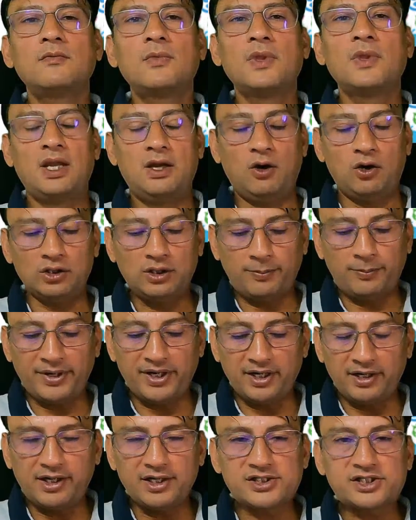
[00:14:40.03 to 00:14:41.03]
On the
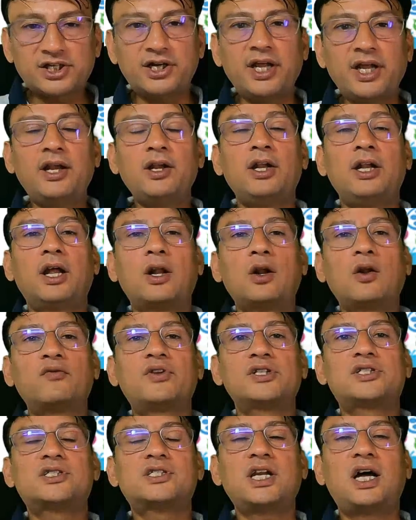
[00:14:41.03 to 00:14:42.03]
parent-teacher day, none of the
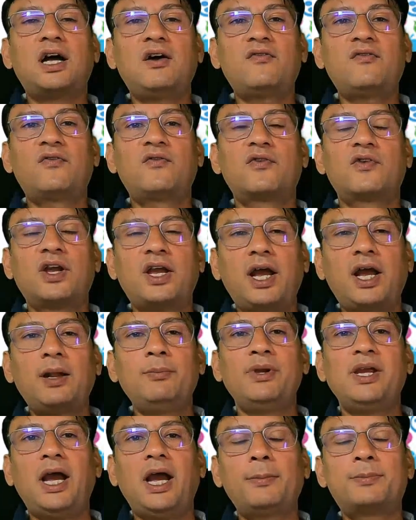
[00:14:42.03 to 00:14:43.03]
staff can
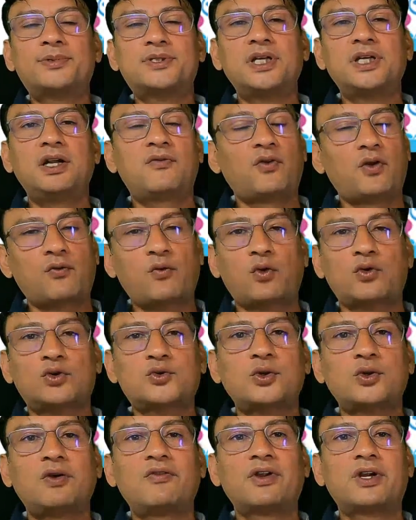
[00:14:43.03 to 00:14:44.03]
be absent for
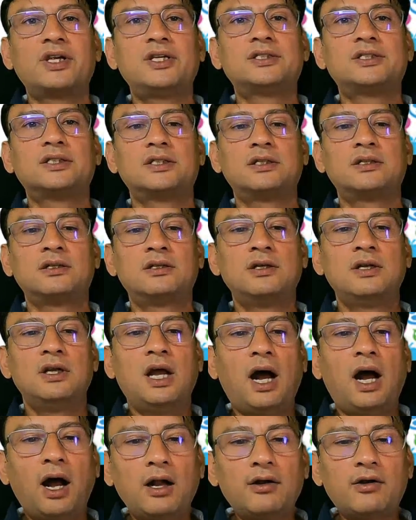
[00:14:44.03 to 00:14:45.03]
whatsoever reason.
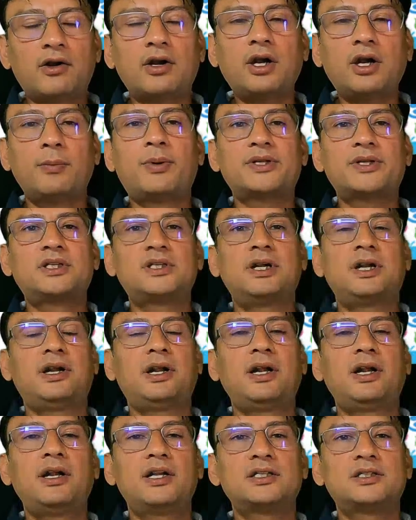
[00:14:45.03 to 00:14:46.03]
100%
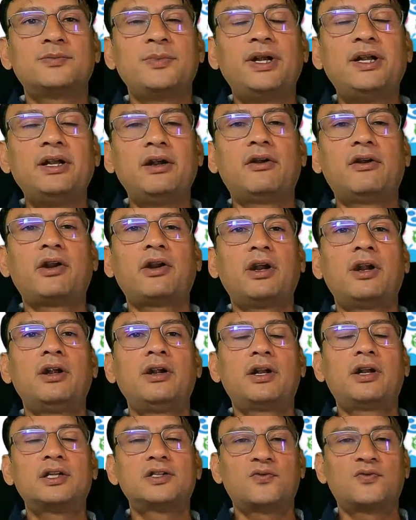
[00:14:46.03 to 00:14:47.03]
attendance, mandatory
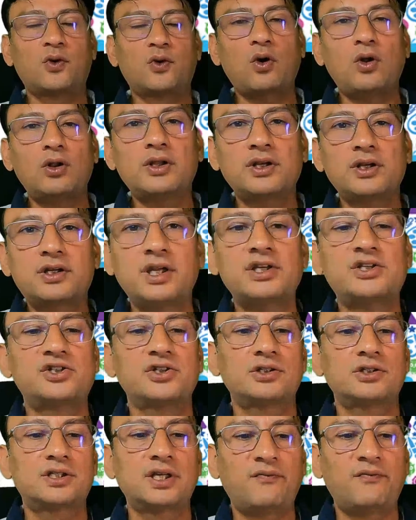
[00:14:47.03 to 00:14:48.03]
attendance for all the
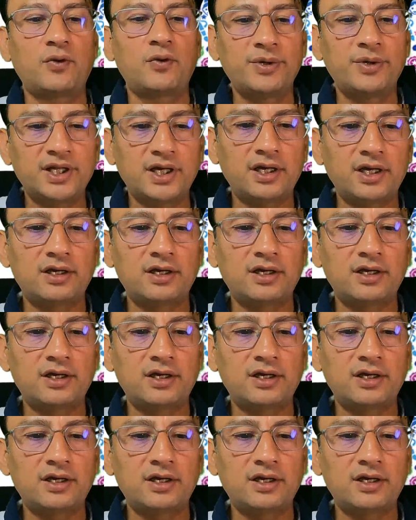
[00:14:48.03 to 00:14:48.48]
teachers have to be there.